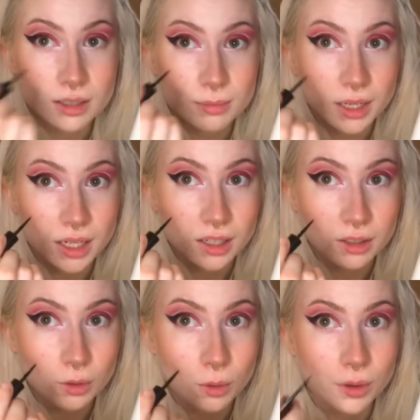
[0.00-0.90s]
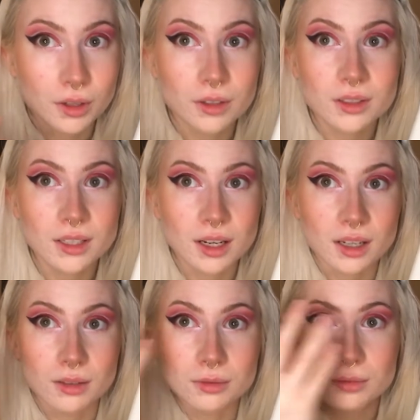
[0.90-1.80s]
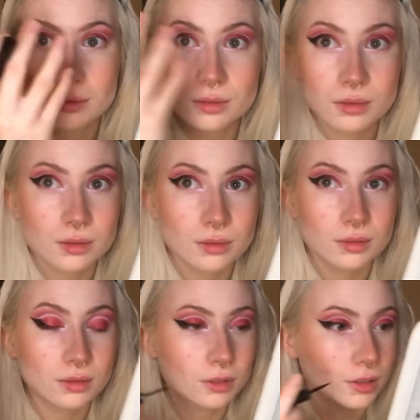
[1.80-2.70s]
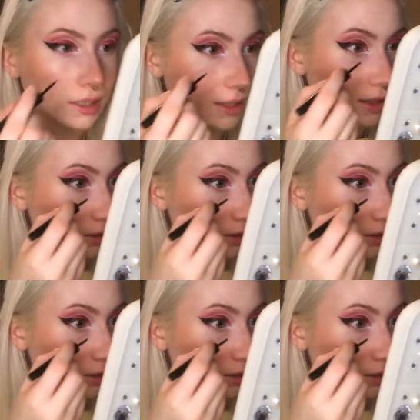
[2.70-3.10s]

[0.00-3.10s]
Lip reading: in my inner corner to kind of create that